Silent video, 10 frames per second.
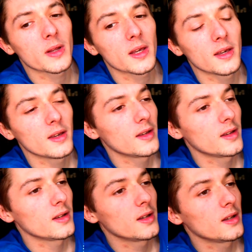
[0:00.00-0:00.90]
would probably
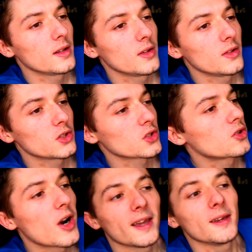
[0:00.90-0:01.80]

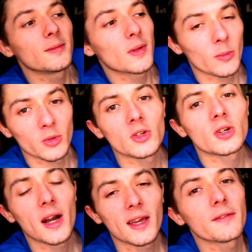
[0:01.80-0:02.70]
just cry. I
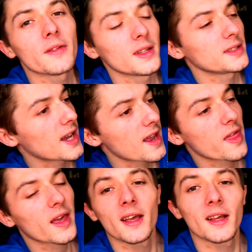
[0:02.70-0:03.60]
would cry for the
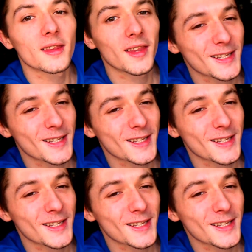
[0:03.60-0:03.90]
entire thing.